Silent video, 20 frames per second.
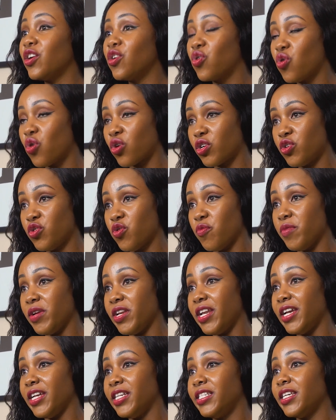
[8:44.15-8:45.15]
got
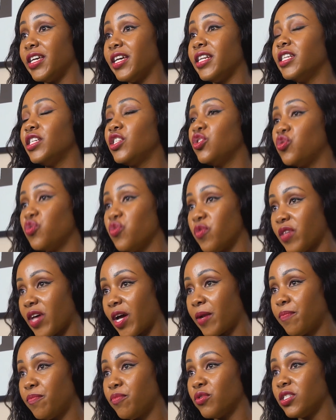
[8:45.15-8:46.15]
nominated to
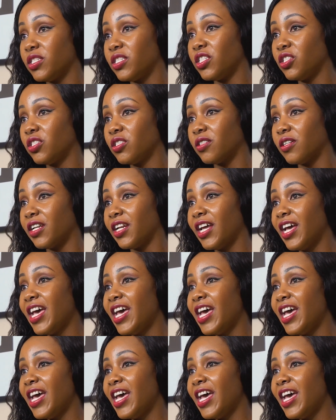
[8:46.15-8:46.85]
that position.